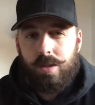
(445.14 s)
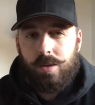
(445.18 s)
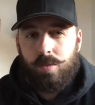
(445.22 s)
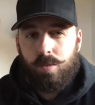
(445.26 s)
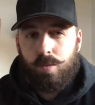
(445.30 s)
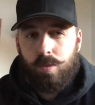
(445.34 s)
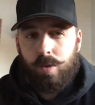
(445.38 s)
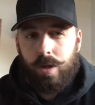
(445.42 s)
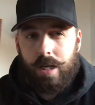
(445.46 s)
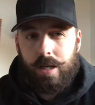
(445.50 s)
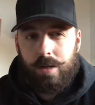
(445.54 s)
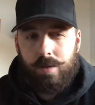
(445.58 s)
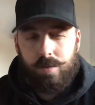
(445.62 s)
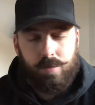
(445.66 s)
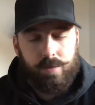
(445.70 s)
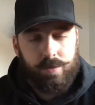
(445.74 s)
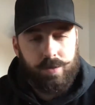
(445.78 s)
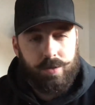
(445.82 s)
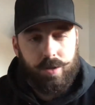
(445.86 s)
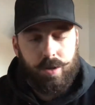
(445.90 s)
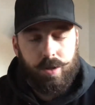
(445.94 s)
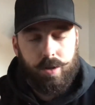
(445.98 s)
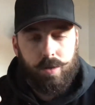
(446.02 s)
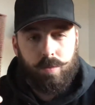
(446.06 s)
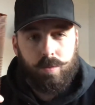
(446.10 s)
when
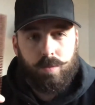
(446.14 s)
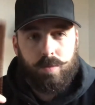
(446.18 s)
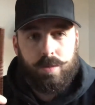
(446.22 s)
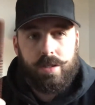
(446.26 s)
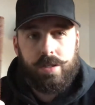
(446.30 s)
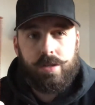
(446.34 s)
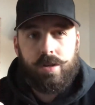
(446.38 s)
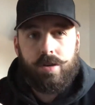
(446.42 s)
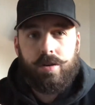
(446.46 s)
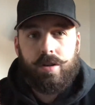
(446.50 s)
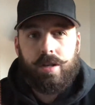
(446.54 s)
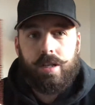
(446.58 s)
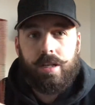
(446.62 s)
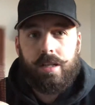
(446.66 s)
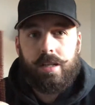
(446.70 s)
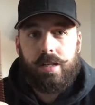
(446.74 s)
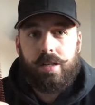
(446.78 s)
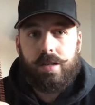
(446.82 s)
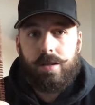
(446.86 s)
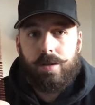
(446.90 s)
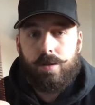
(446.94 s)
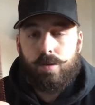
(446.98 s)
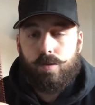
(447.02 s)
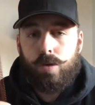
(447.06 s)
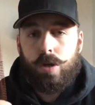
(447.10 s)
we start getting
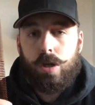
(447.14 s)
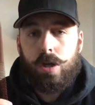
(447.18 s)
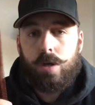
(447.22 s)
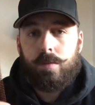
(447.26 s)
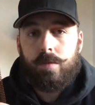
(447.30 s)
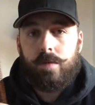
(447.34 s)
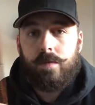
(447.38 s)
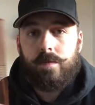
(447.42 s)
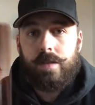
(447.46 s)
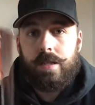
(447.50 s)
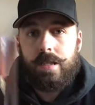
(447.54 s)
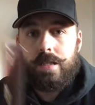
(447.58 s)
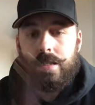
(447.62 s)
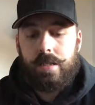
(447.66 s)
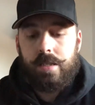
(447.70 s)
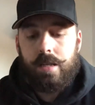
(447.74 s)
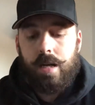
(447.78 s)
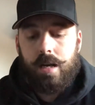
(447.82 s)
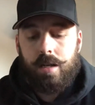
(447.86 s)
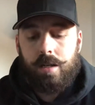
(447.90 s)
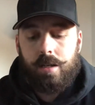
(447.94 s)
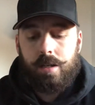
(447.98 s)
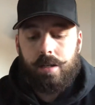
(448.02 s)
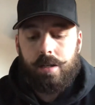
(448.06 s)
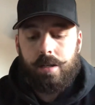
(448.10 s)
into the realm of these
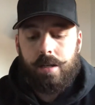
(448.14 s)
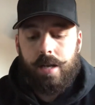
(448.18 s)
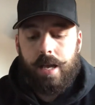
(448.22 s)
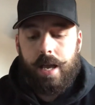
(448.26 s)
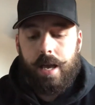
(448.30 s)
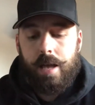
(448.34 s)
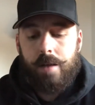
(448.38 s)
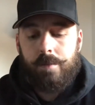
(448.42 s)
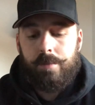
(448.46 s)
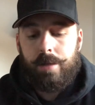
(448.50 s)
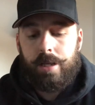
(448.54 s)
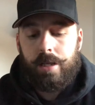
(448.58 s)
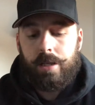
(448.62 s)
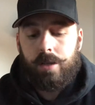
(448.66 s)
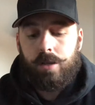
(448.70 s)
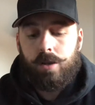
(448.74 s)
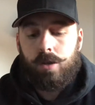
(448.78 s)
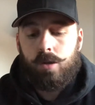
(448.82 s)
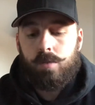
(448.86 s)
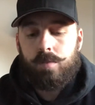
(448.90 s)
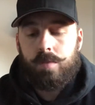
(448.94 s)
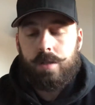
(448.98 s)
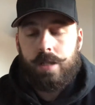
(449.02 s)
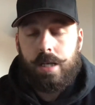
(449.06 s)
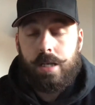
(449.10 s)
saw cut handmade
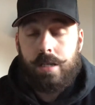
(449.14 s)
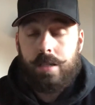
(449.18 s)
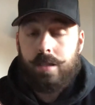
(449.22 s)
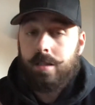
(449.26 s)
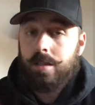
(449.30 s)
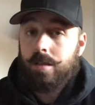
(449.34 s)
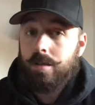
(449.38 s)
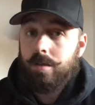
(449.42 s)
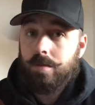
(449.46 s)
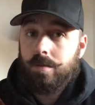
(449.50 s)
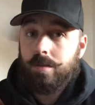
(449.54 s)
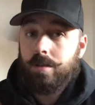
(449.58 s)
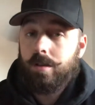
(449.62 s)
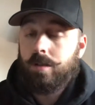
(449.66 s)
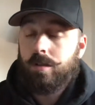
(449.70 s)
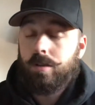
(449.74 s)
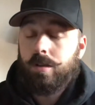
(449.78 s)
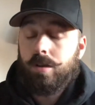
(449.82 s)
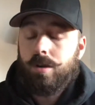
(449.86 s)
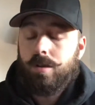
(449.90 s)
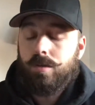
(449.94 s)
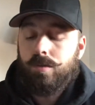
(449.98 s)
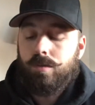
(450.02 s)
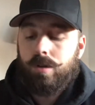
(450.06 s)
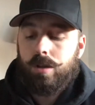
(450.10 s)
combs, guys, they're
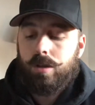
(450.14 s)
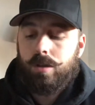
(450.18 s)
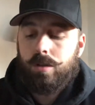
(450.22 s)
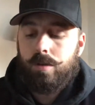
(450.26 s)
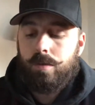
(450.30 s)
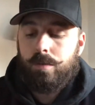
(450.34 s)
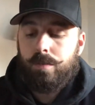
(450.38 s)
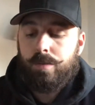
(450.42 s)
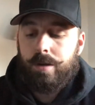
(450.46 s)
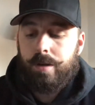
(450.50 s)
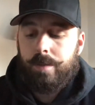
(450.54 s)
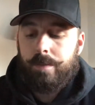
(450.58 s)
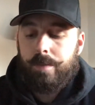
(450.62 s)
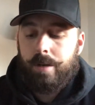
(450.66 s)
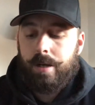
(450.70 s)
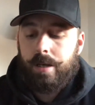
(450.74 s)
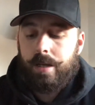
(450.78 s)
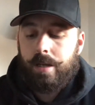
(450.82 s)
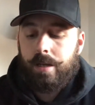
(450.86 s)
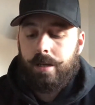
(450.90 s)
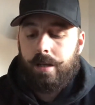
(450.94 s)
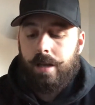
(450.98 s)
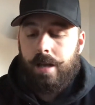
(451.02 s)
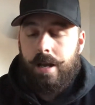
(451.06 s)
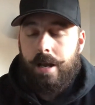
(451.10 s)
gonna run you a pretty
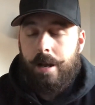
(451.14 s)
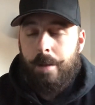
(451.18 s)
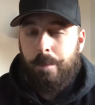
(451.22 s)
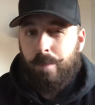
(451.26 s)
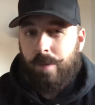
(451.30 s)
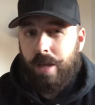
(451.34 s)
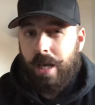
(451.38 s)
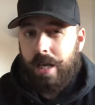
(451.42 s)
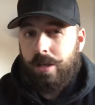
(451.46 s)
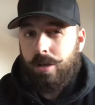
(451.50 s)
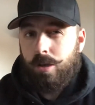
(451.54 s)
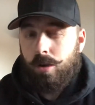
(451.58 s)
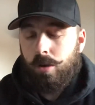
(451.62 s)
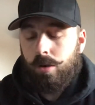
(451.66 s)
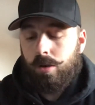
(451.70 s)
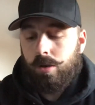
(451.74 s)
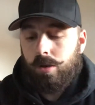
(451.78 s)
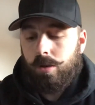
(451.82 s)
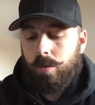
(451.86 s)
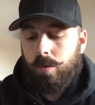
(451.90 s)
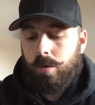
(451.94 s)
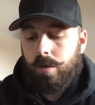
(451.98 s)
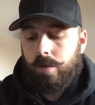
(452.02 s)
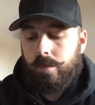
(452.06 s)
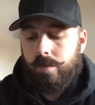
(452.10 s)
penny. I know that
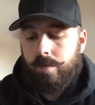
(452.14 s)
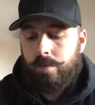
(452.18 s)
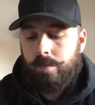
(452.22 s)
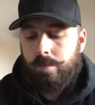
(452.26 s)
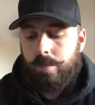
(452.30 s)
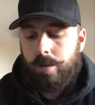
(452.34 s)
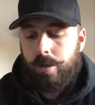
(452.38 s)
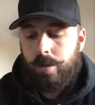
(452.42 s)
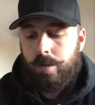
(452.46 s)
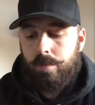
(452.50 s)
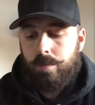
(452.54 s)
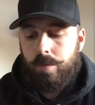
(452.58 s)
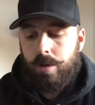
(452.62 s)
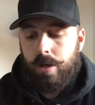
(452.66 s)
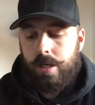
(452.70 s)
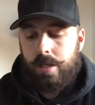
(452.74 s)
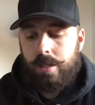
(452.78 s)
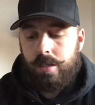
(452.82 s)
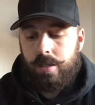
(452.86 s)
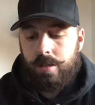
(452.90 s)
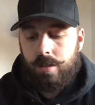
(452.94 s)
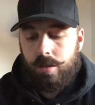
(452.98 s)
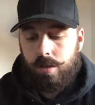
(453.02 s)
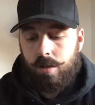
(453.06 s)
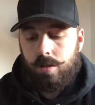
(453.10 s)
the one from Beard
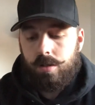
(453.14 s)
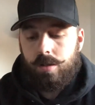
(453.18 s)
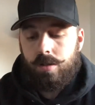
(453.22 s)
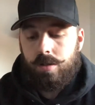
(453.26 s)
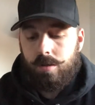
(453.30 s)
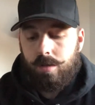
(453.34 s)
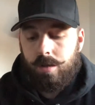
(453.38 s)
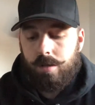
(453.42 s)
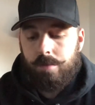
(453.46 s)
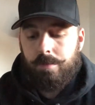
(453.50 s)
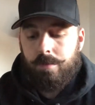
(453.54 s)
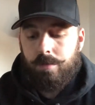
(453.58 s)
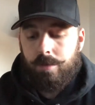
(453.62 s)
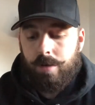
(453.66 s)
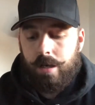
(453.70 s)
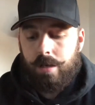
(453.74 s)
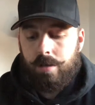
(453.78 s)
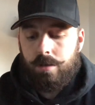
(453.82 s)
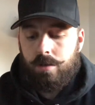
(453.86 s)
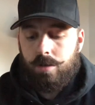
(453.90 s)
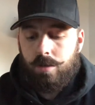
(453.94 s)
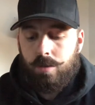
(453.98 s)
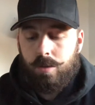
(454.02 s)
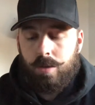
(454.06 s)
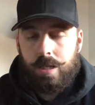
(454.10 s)
Brand is also up
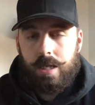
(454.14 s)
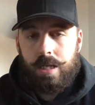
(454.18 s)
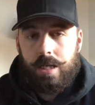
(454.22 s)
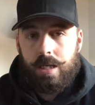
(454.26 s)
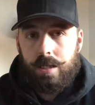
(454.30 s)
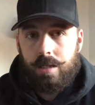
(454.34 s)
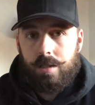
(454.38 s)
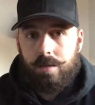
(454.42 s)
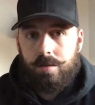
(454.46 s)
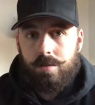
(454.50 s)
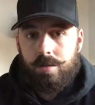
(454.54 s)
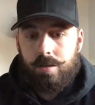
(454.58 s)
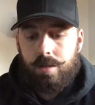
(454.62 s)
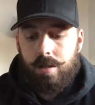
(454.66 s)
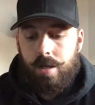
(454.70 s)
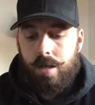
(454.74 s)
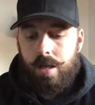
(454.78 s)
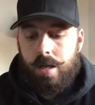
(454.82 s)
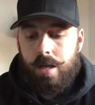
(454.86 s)
around $20.